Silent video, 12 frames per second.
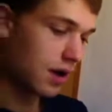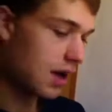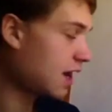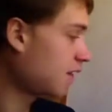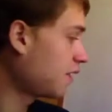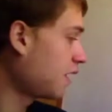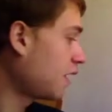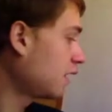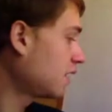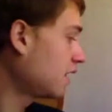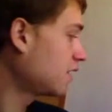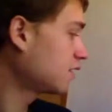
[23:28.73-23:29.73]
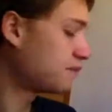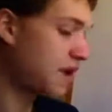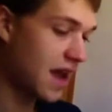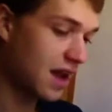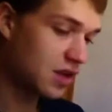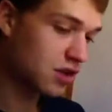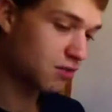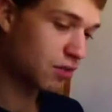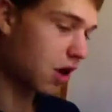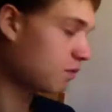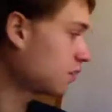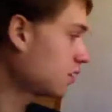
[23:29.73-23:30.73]
And then in the baggage
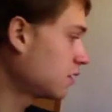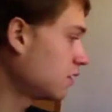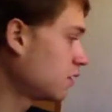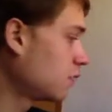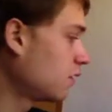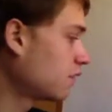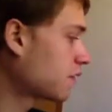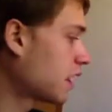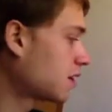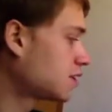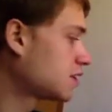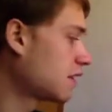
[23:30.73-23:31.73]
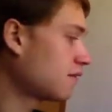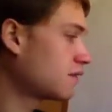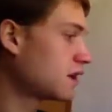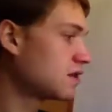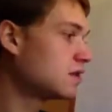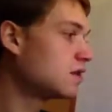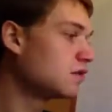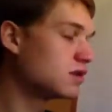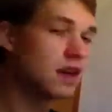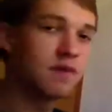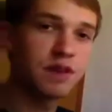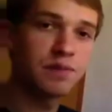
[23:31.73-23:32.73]
compartment, we've got stuff there too,
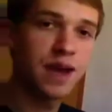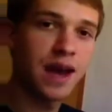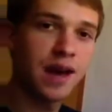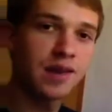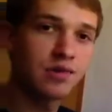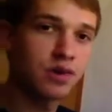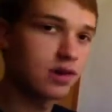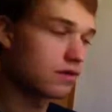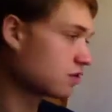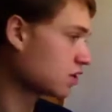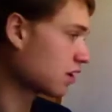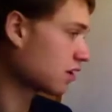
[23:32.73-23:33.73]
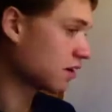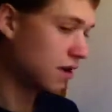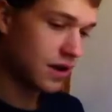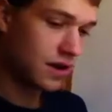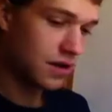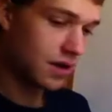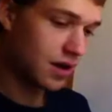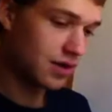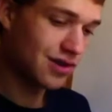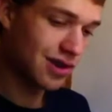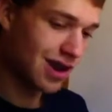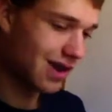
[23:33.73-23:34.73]
70 pounds worth of junk.
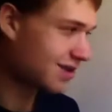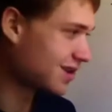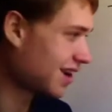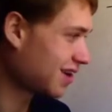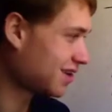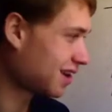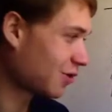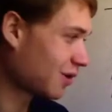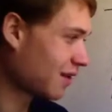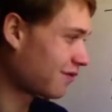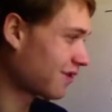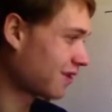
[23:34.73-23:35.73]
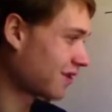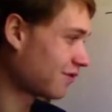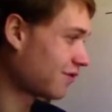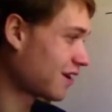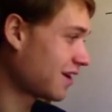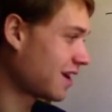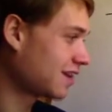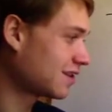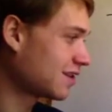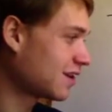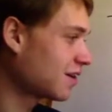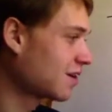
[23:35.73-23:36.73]
Sorry, it's not junk, whatever your friend has
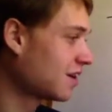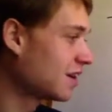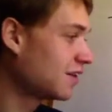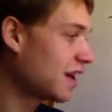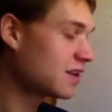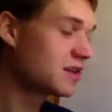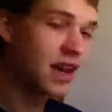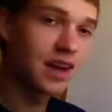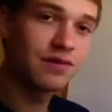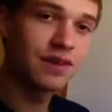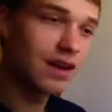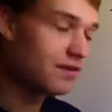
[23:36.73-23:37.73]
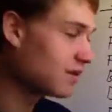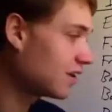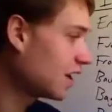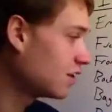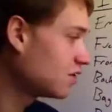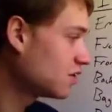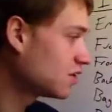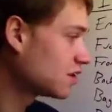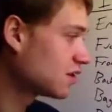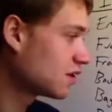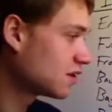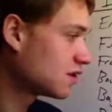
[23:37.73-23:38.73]
in there. That's 95 inches
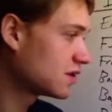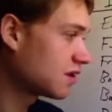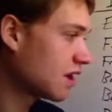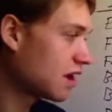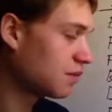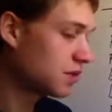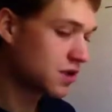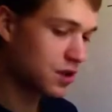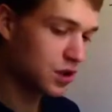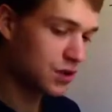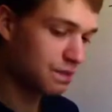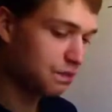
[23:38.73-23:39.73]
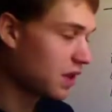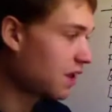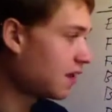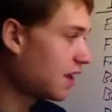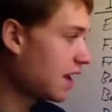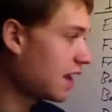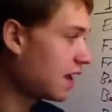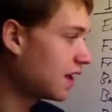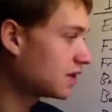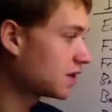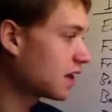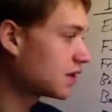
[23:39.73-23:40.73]
is its position,
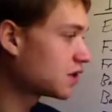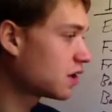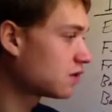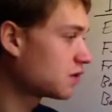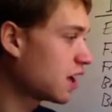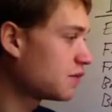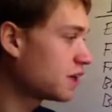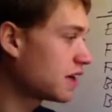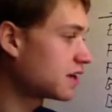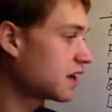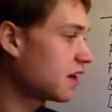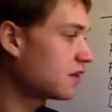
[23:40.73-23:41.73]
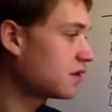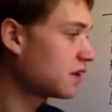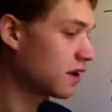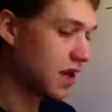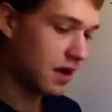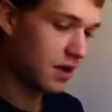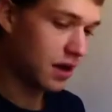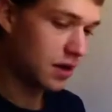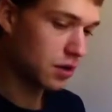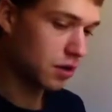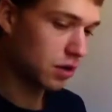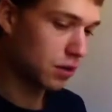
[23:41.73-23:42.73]
and so times that together, you get a
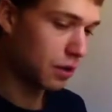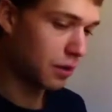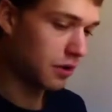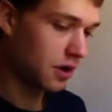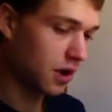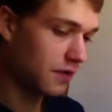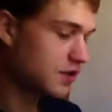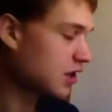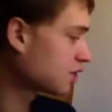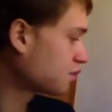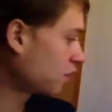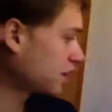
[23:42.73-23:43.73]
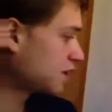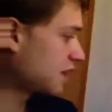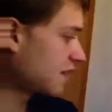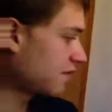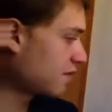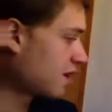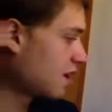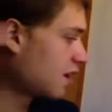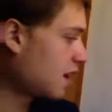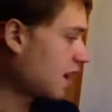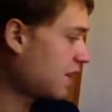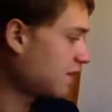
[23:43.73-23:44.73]
total moment of 6.7.
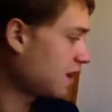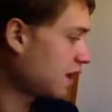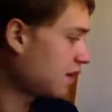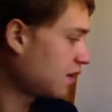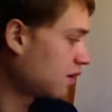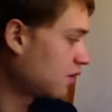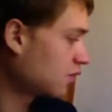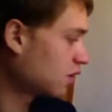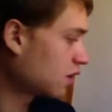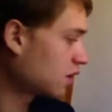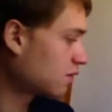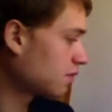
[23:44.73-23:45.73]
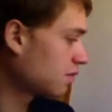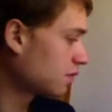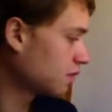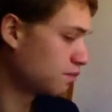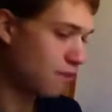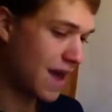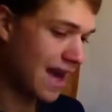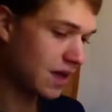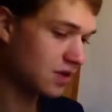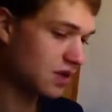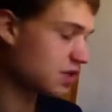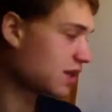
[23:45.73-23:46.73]
And then we're going to
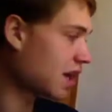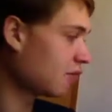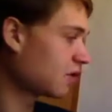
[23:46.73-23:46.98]
max this out.